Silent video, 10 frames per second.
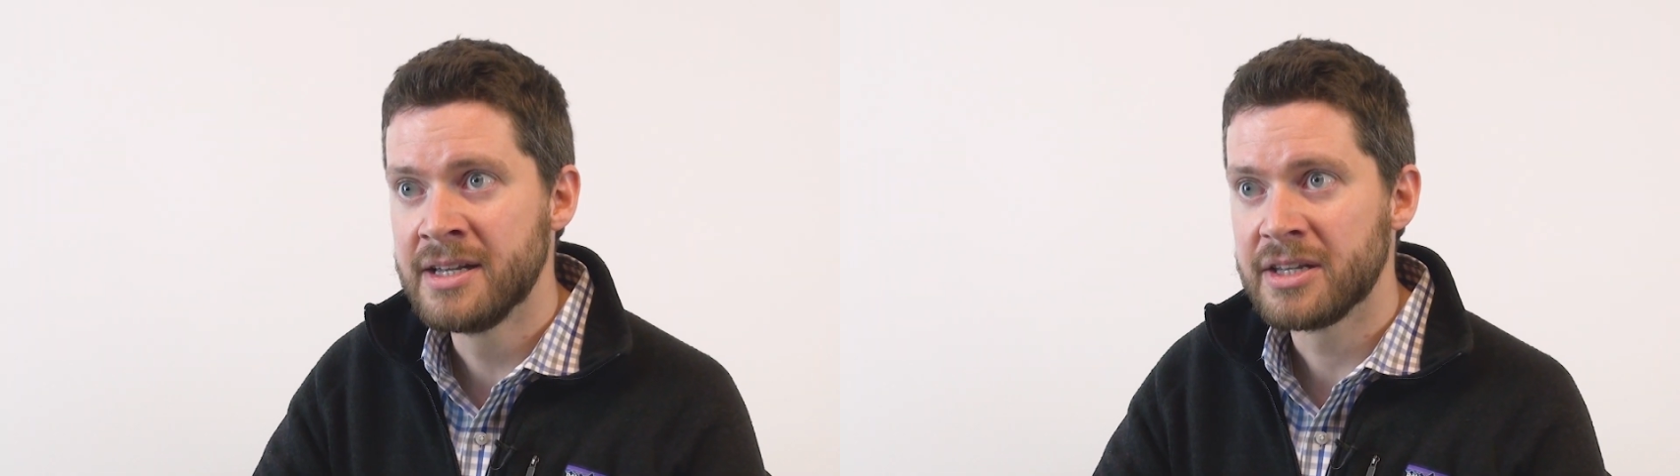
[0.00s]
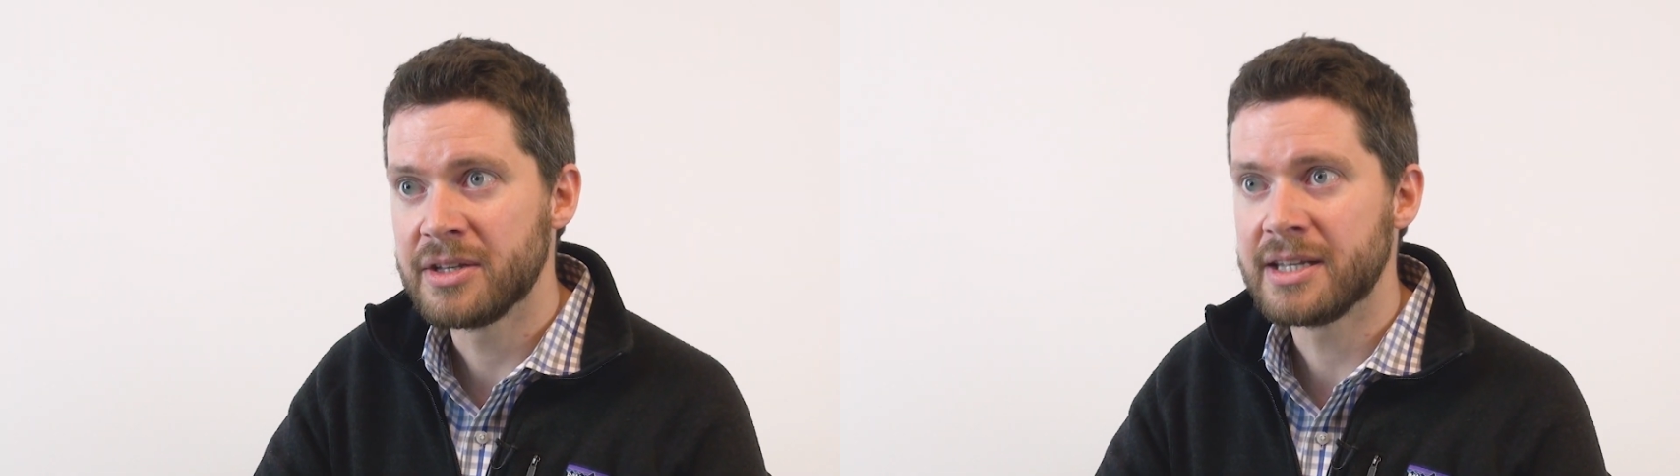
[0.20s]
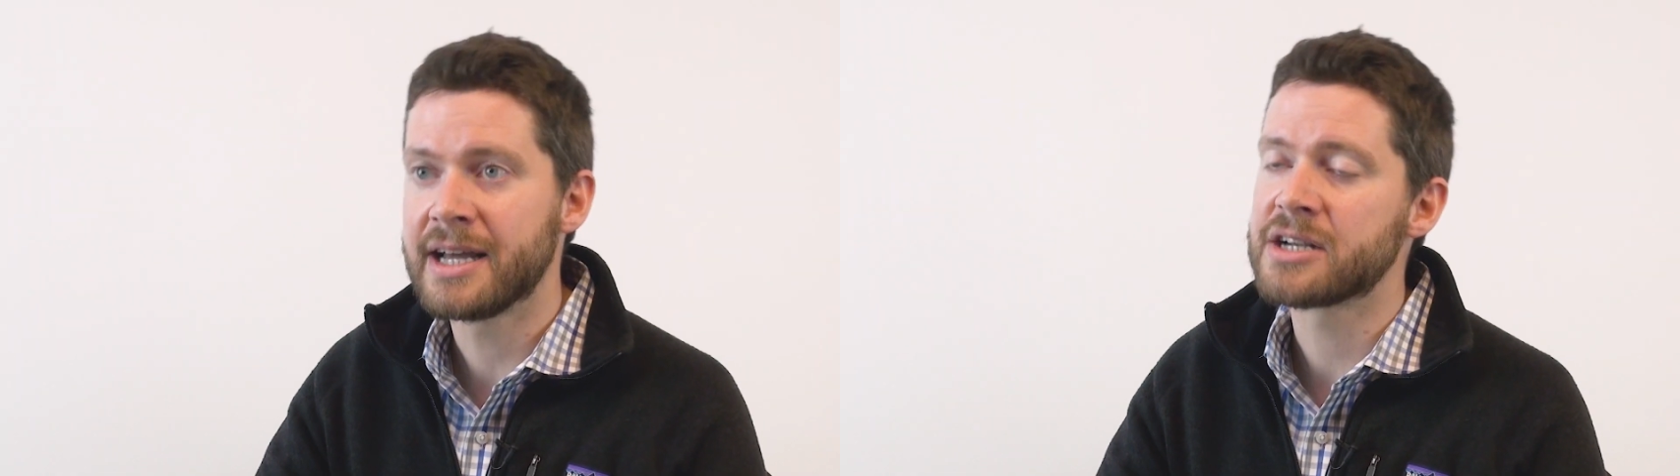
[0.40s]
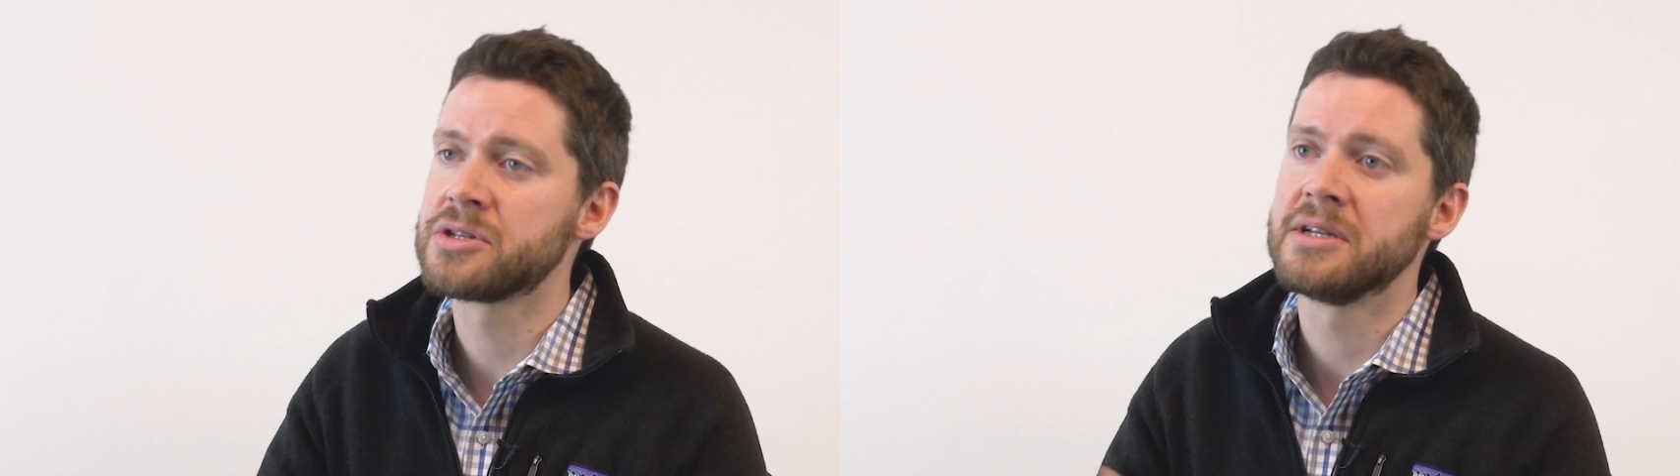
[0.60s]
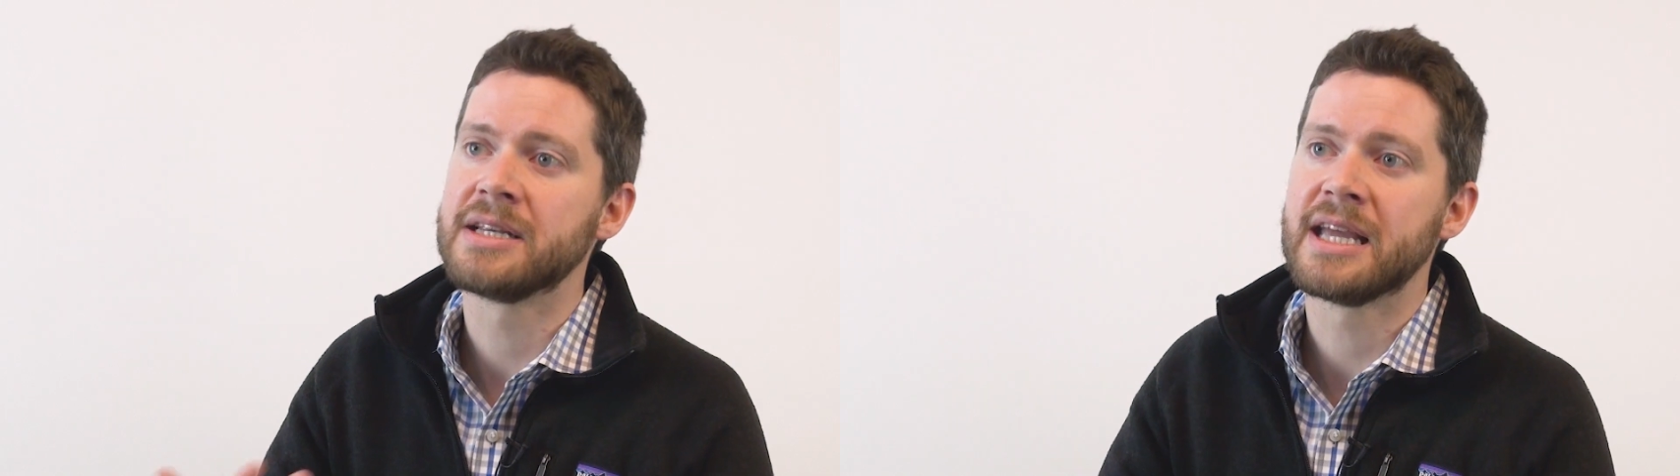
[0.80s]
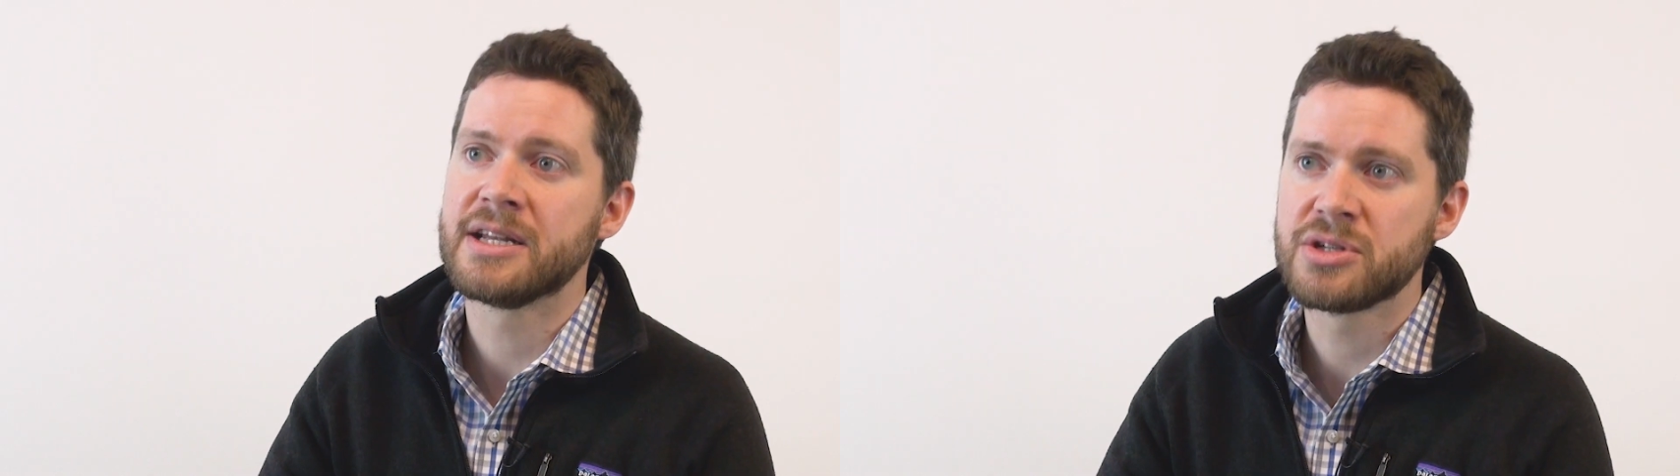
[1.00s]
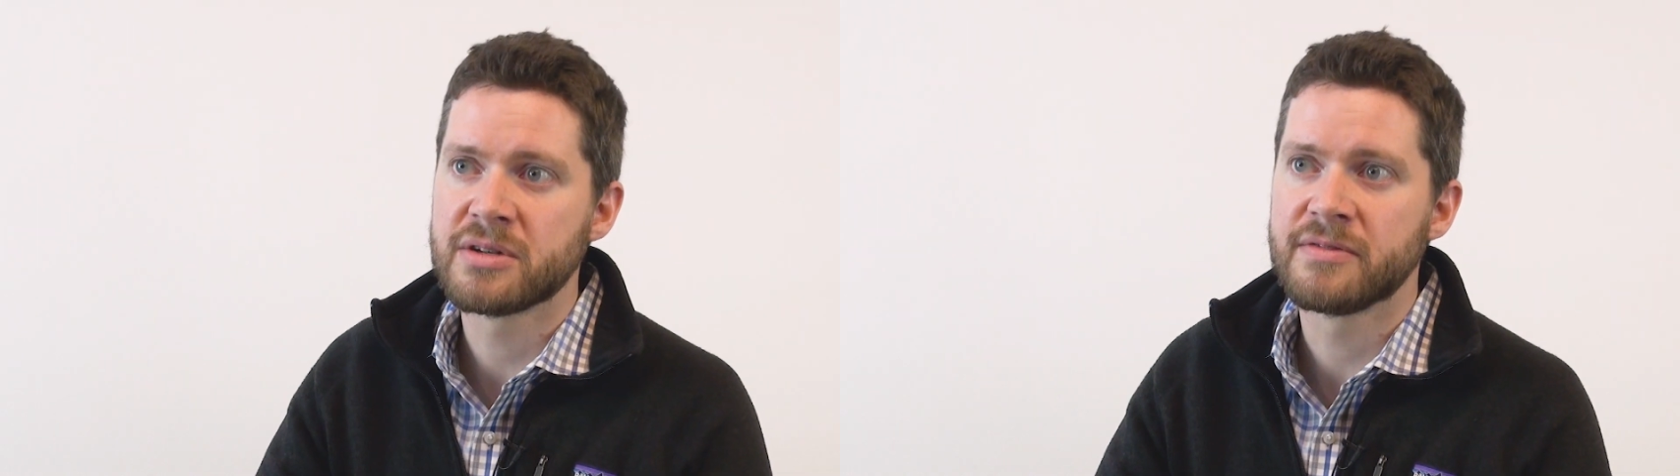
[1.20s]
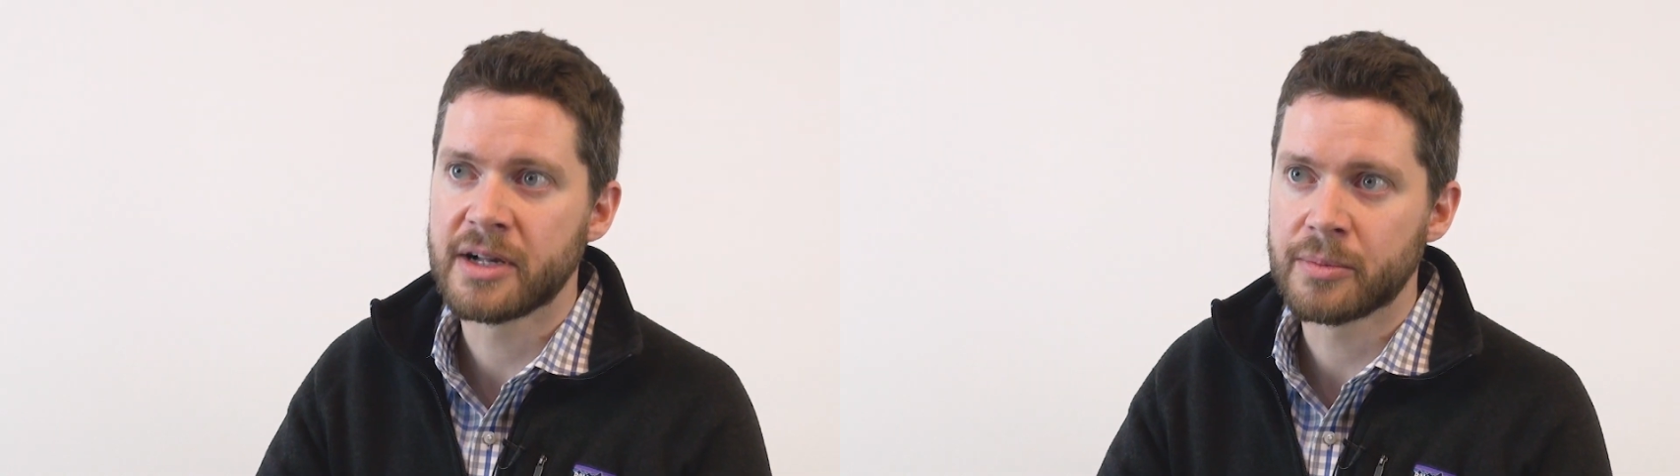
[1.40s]
You need to actually engage your
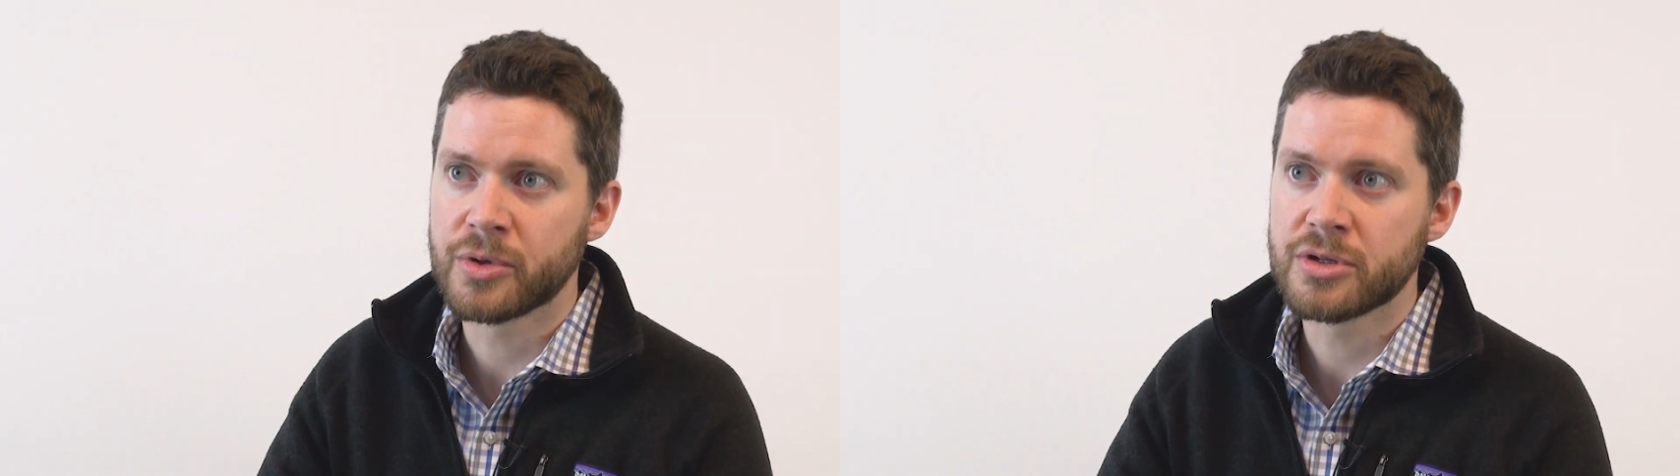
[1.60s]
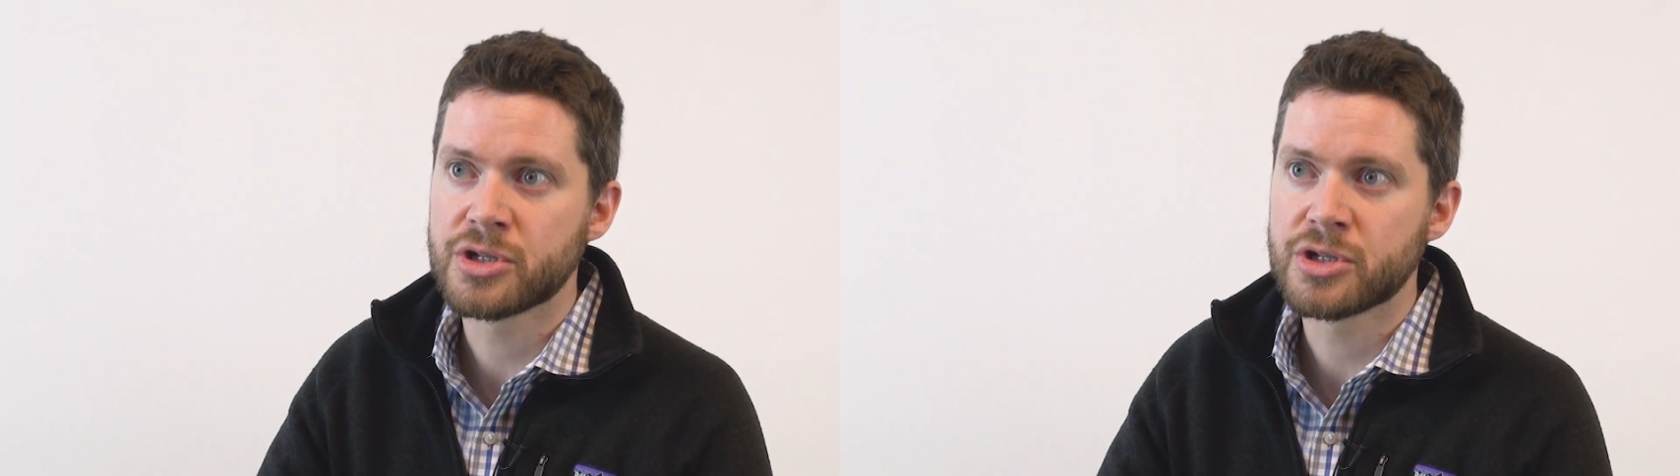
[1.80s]
developers,